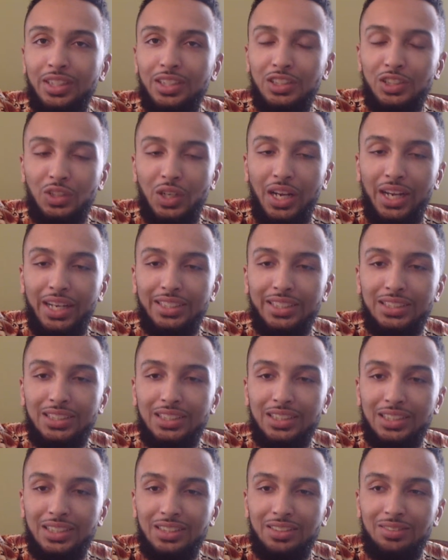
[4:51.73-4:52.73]
trying
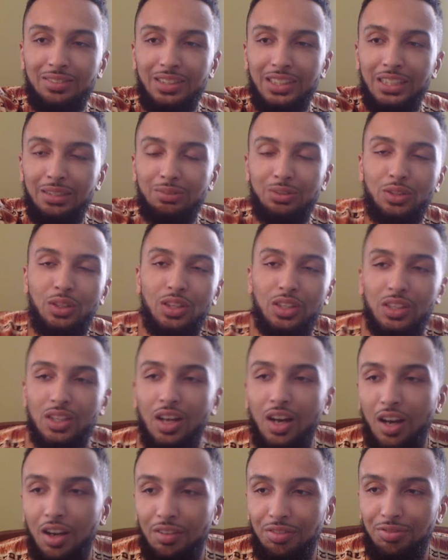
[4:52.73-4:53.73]
to keep
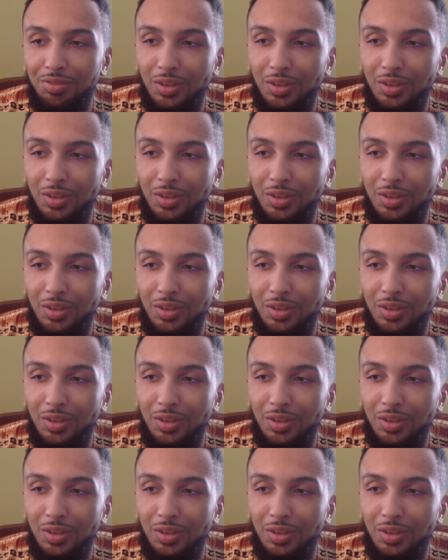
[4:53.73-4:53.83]
Cirkunov